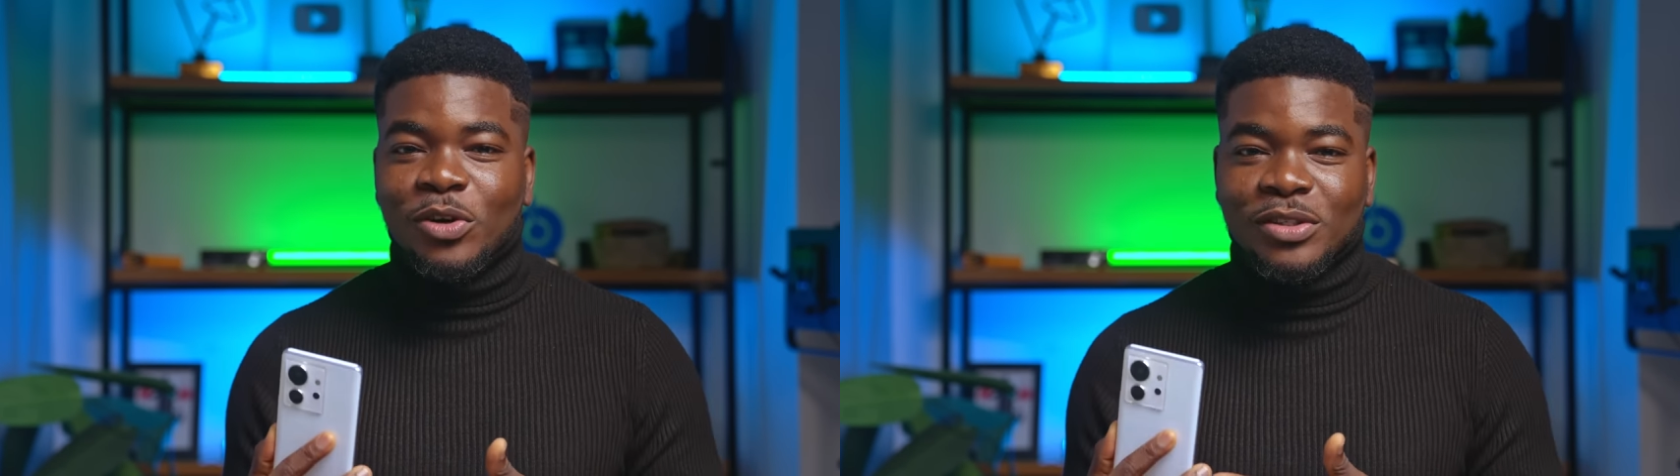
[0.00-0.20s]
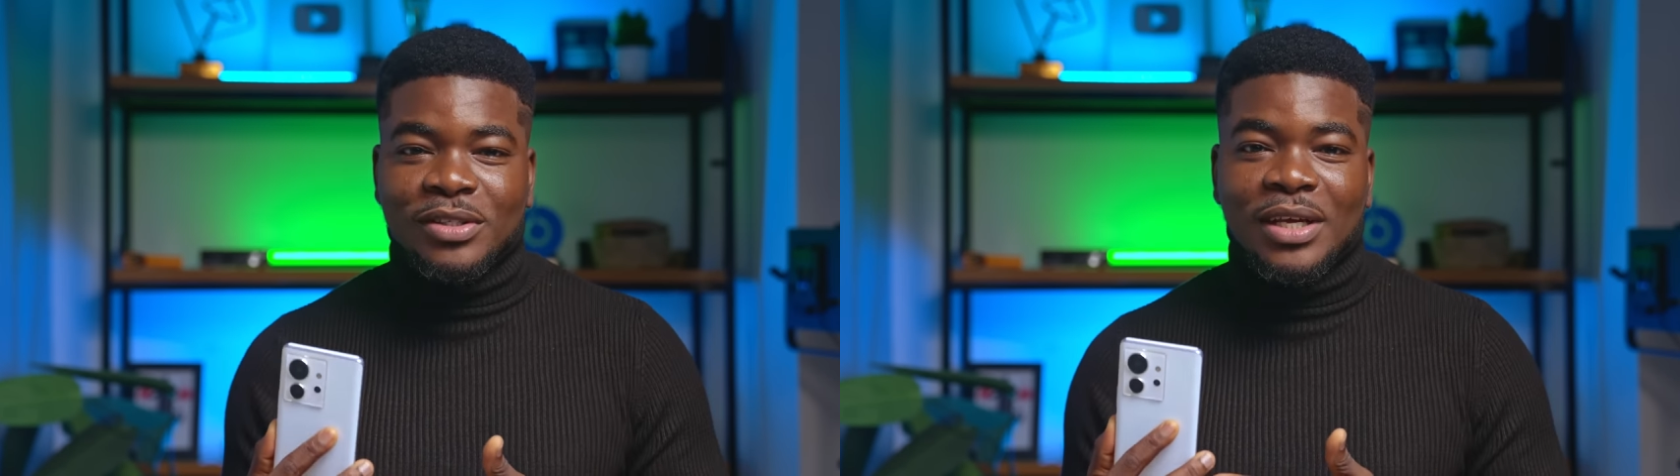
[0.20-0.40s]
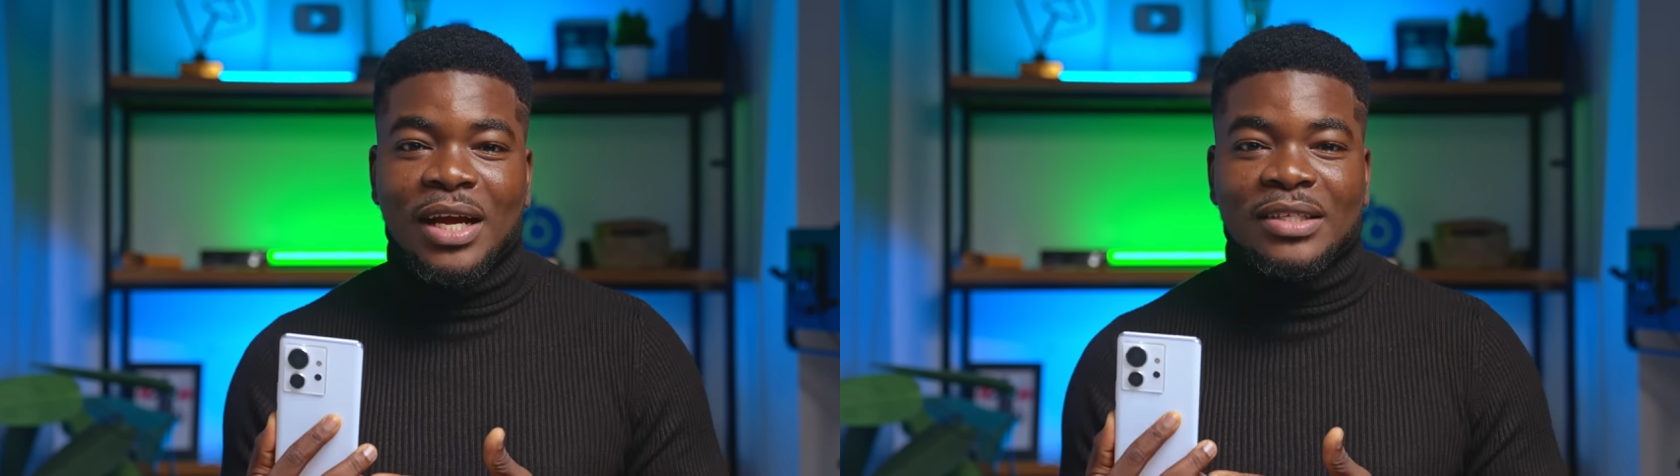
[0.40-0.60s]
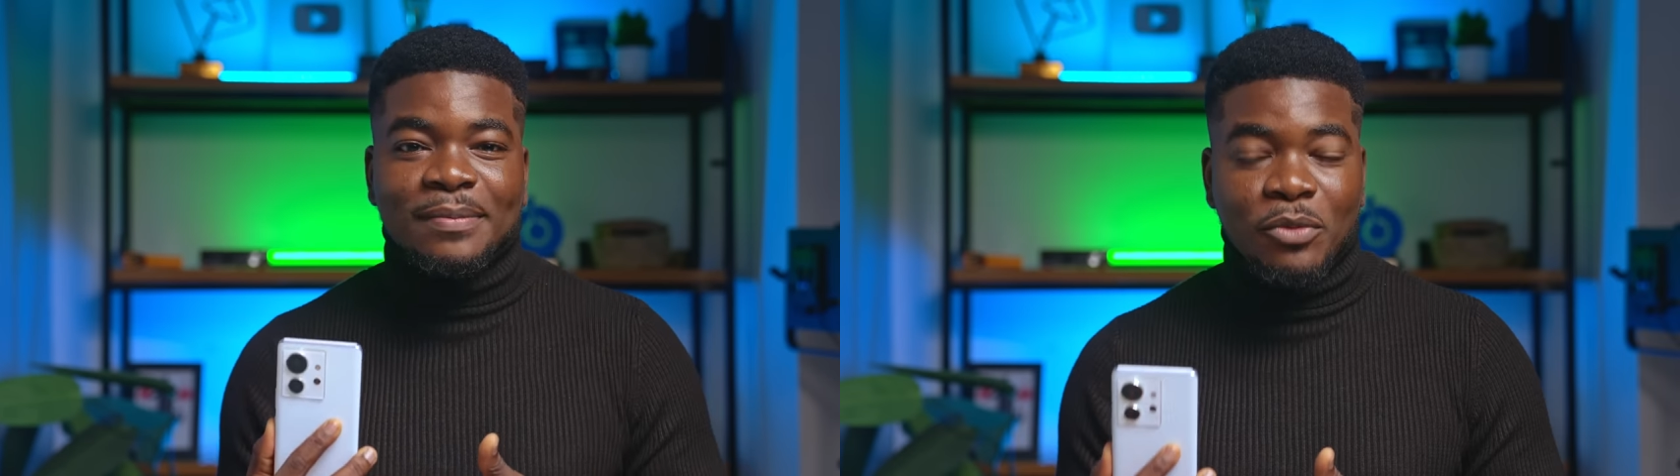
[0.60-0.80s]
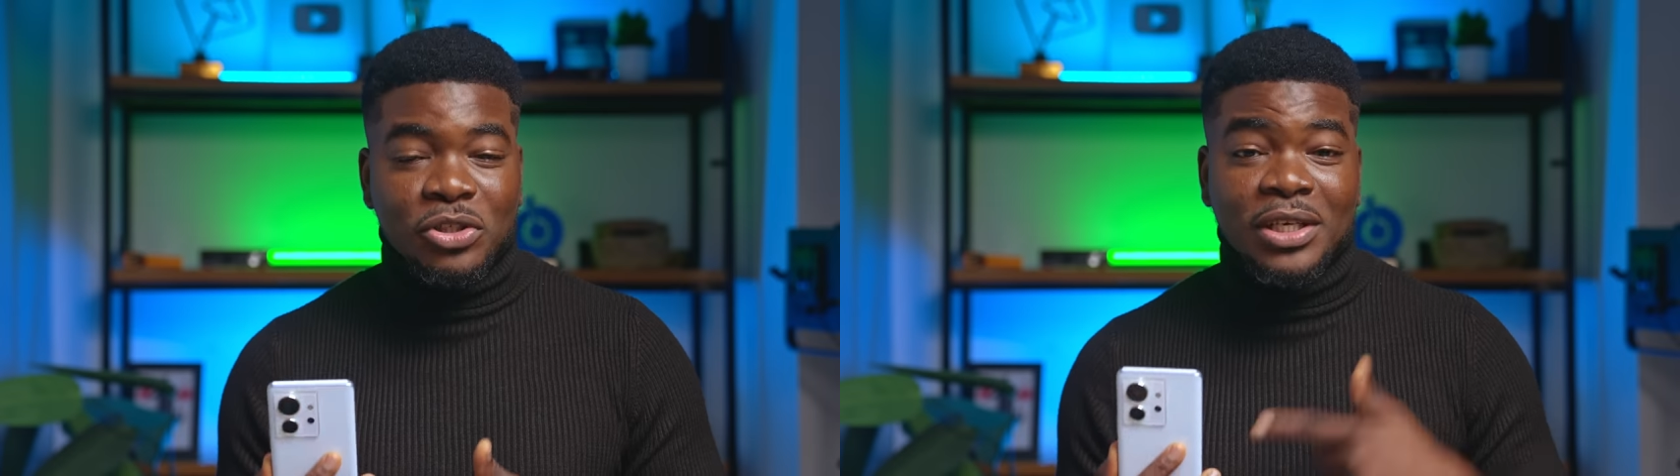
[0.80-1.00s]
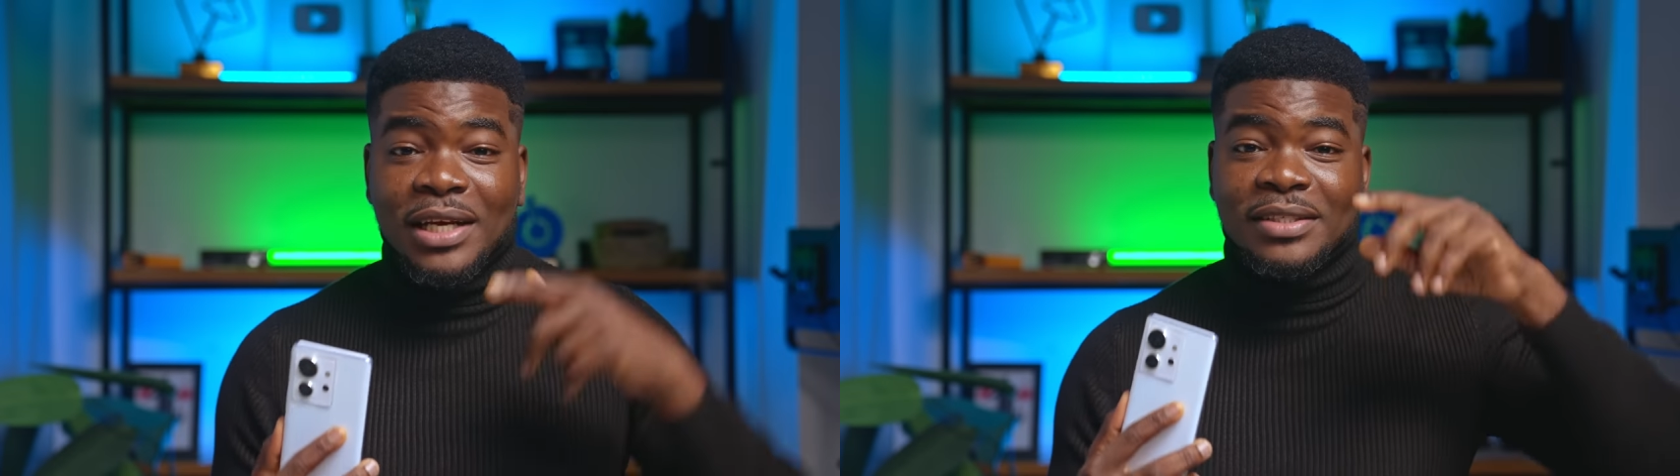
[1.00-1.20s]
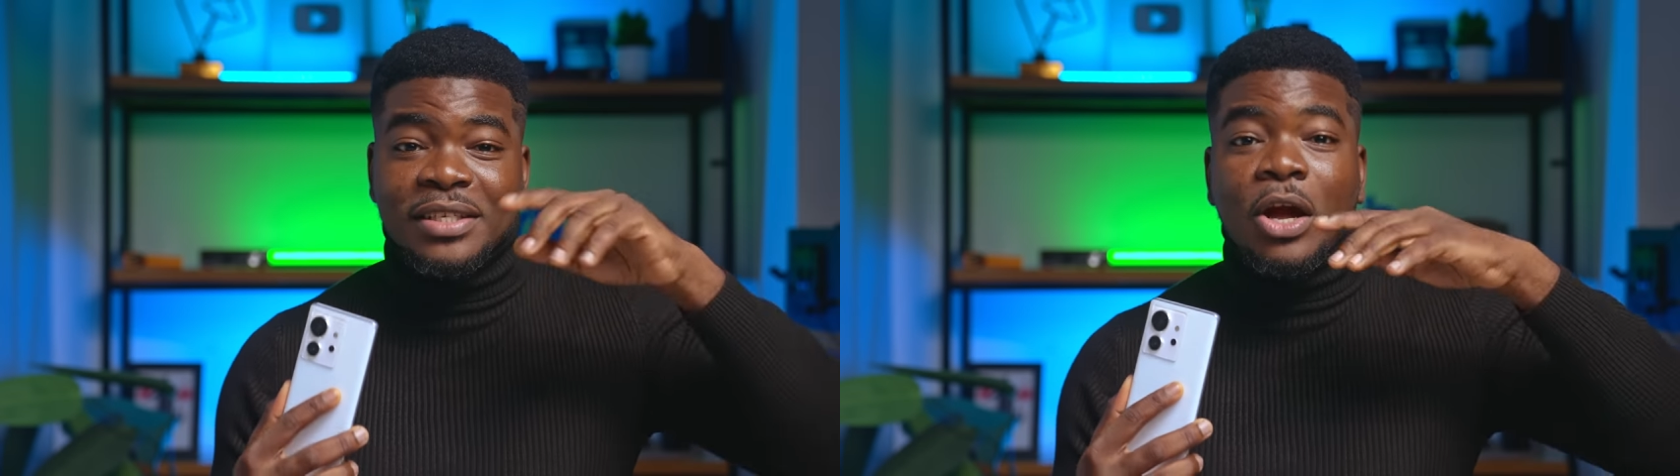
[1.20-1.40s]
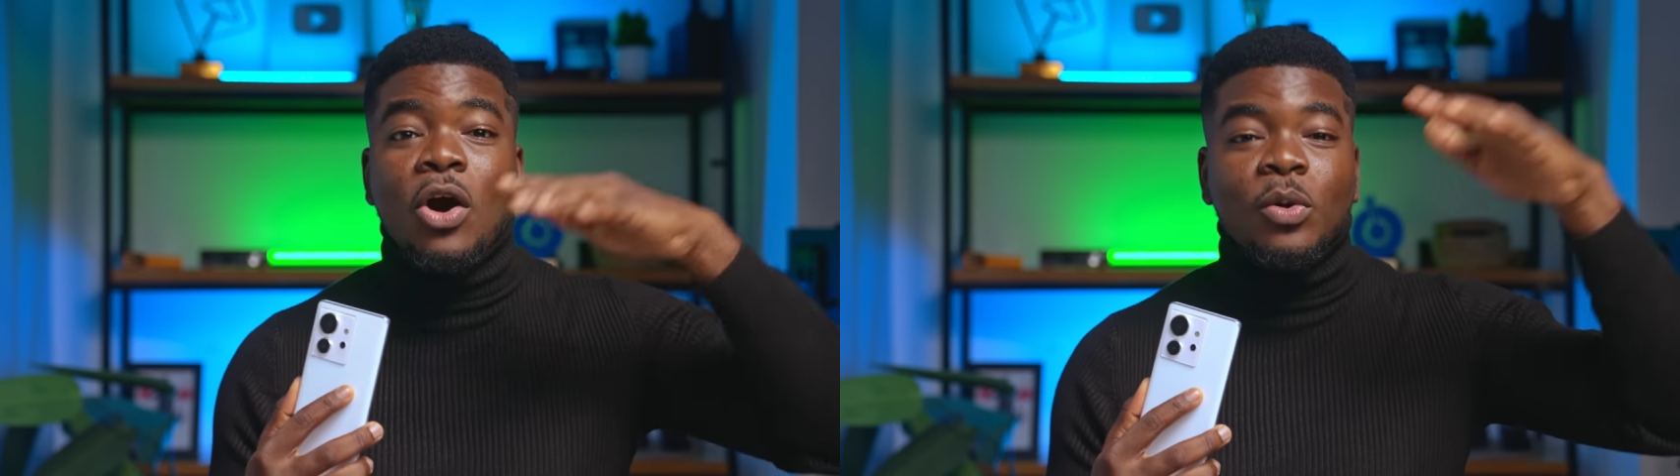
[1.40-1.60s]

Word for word: cost as much as the